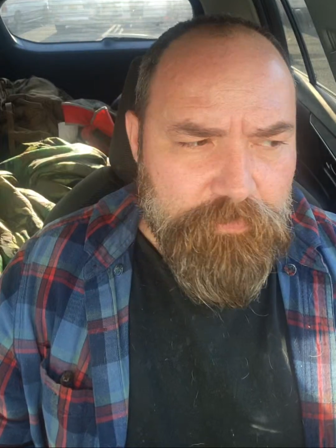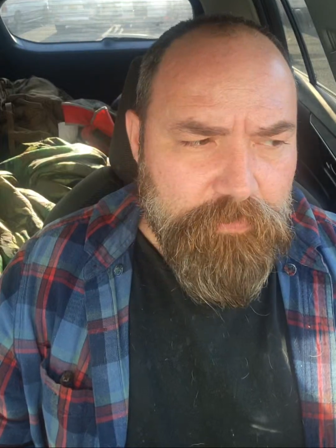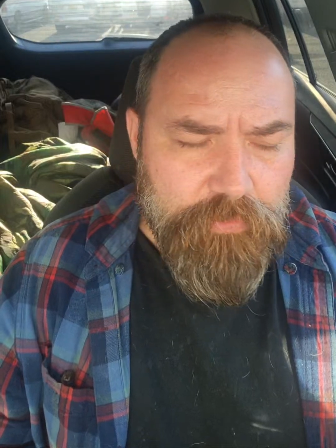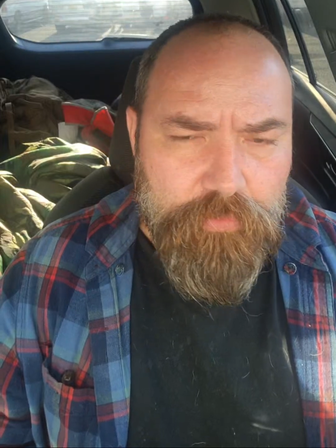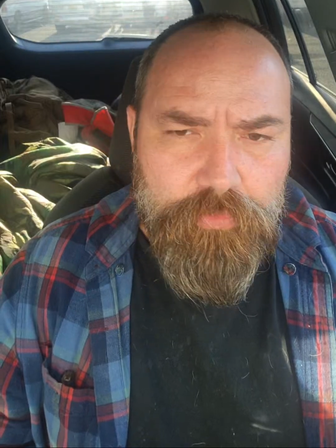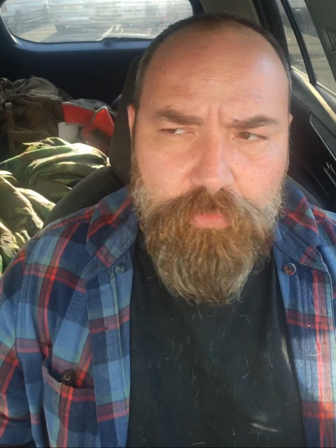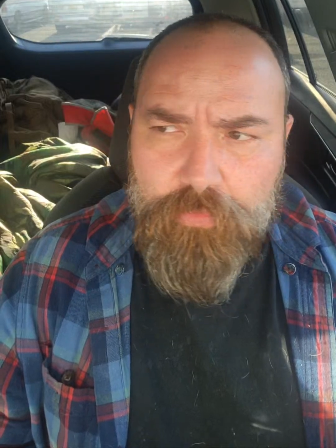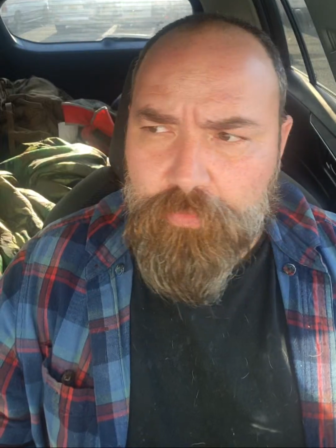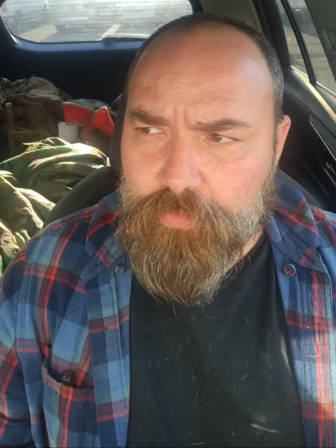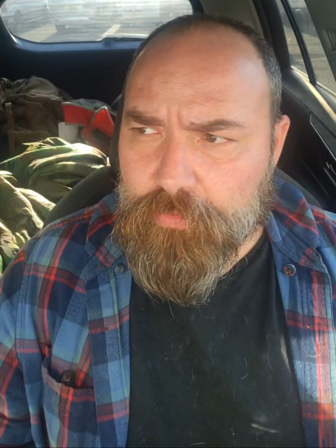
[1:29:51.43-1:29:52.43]

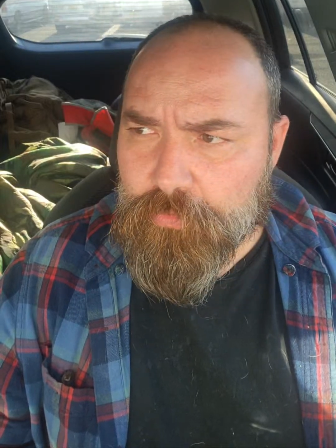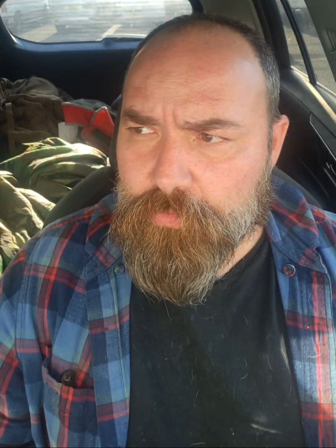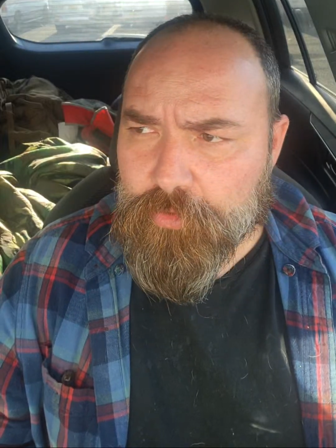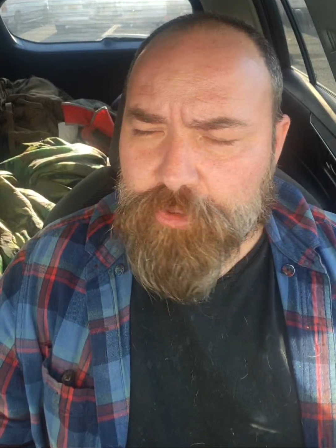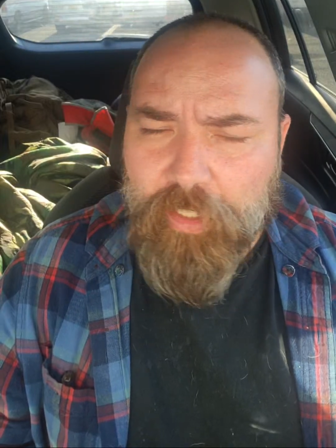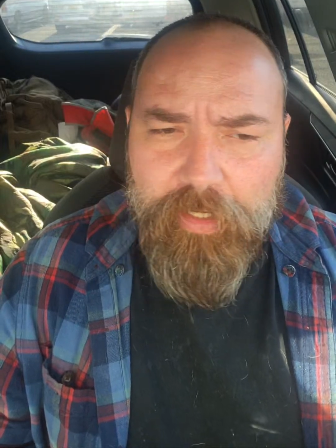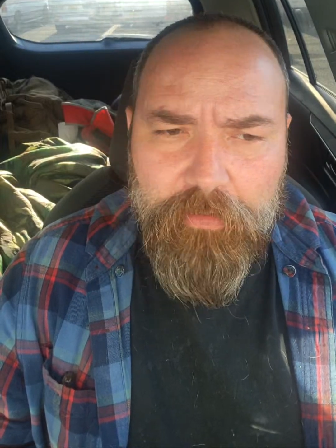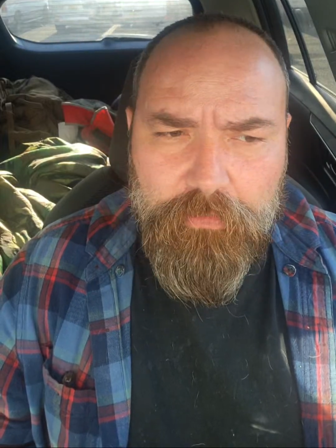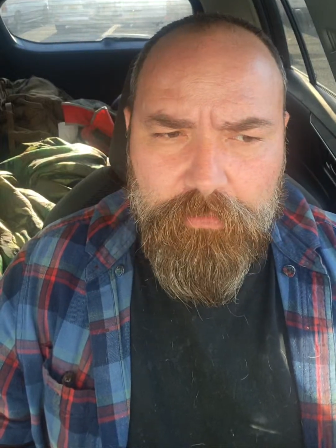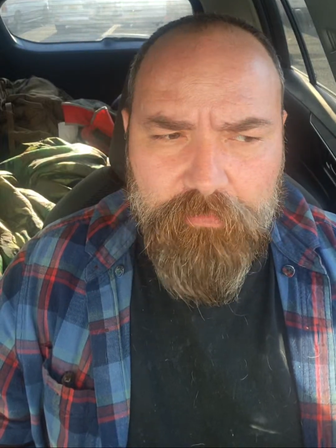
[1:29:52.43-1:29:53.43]
Lose a
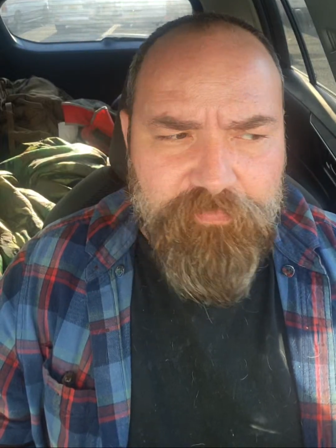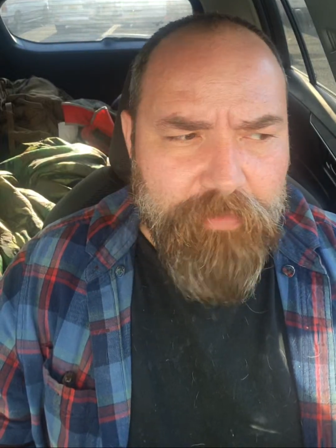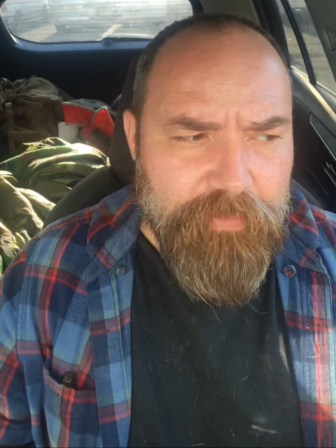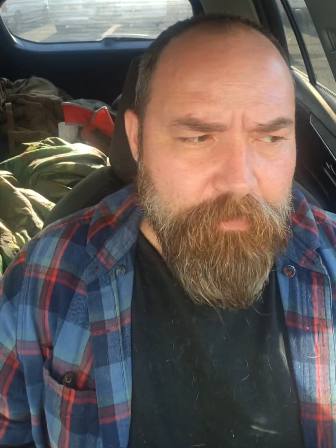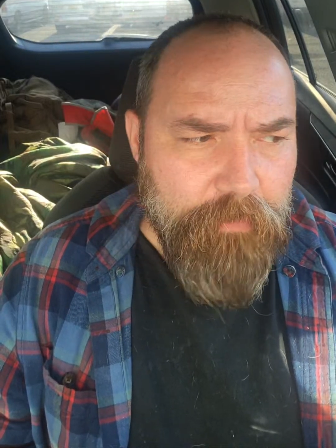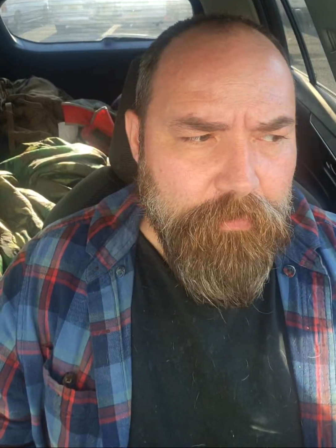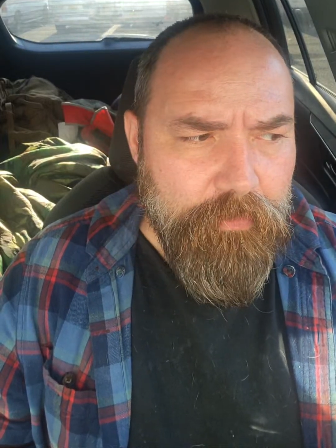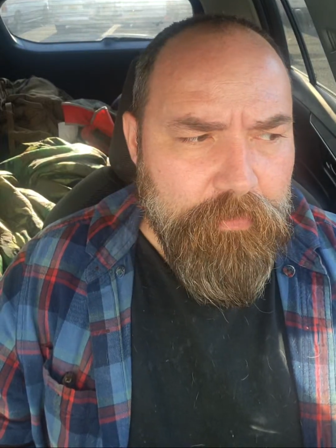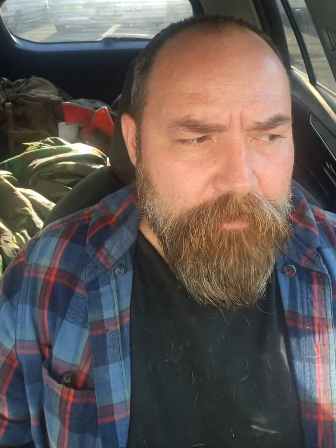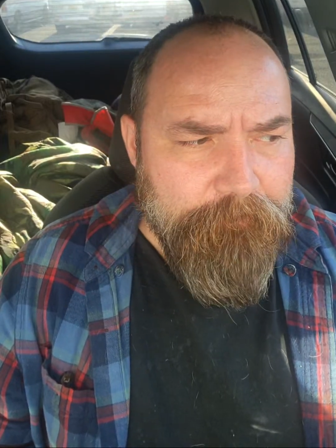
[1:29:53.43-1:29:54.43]
child or a family member
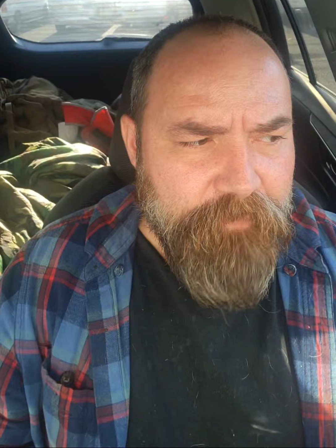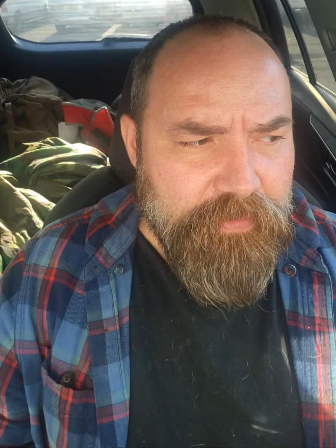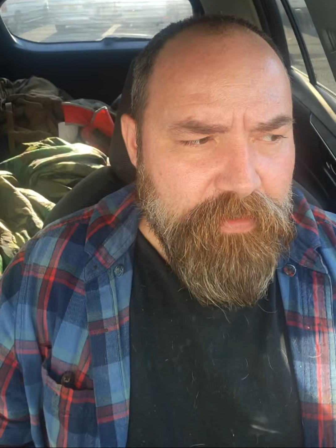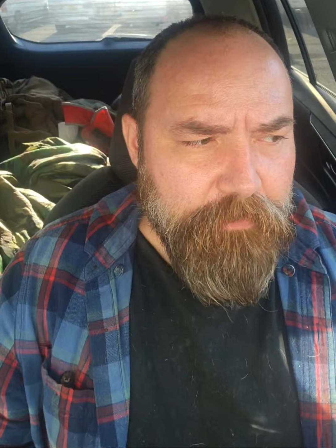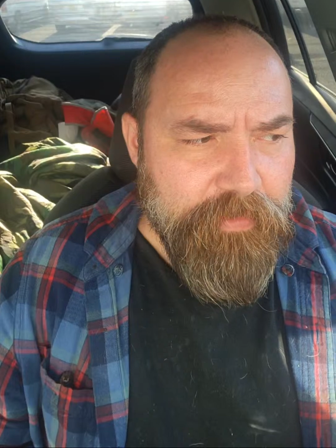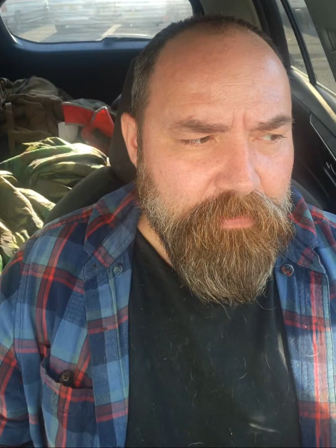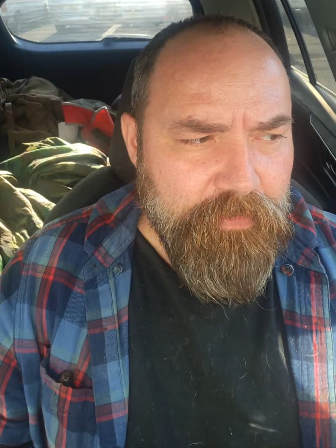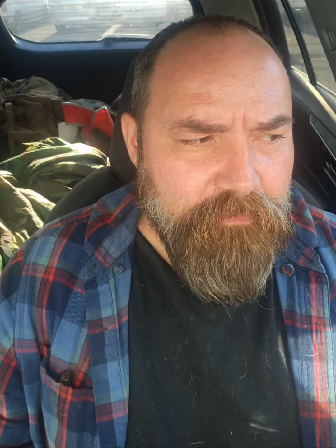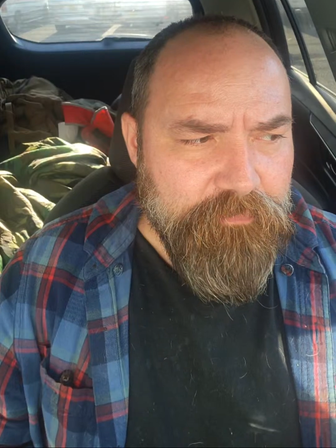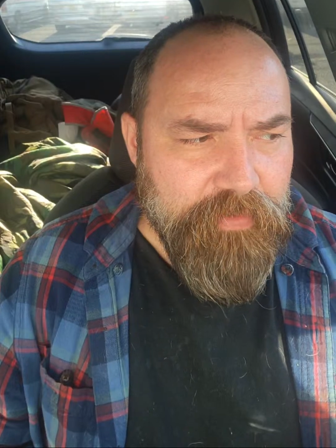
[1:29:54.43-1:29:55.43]
and tell me that
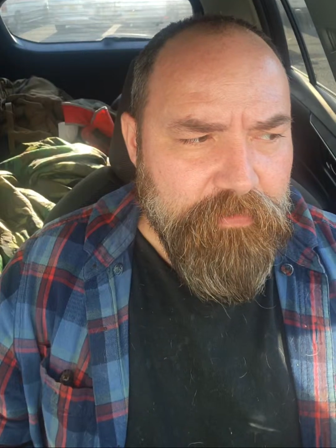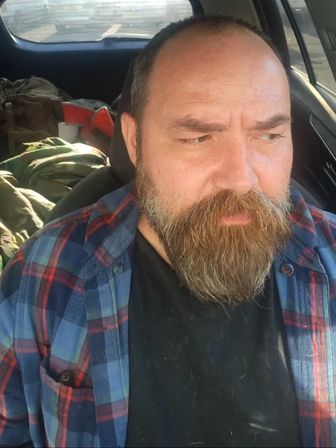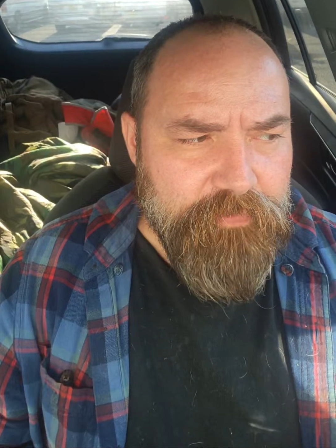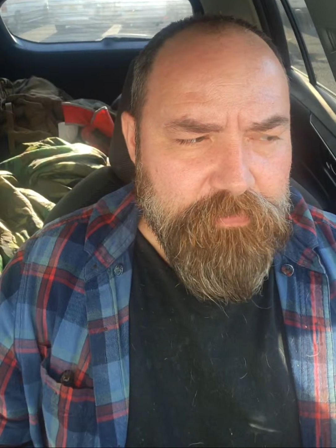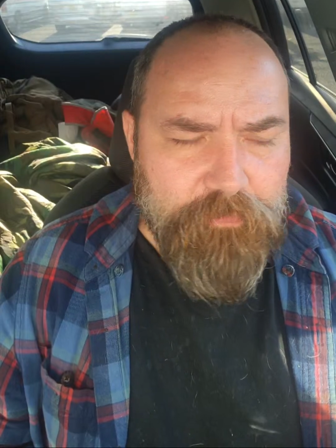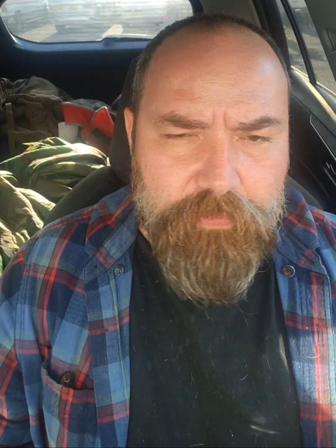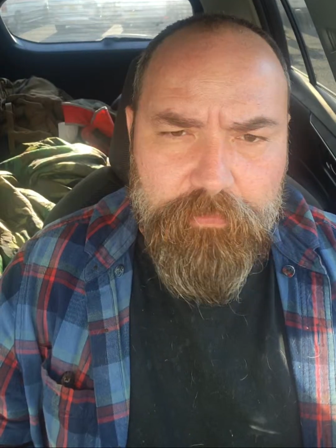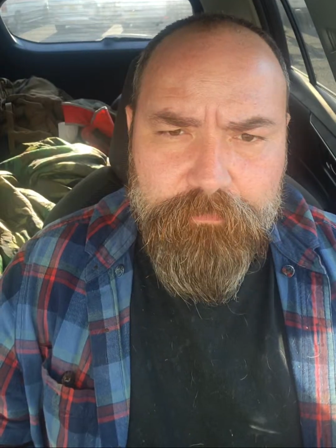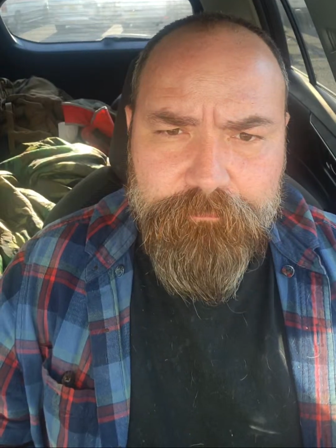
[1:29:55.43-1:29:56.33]
love isn't real.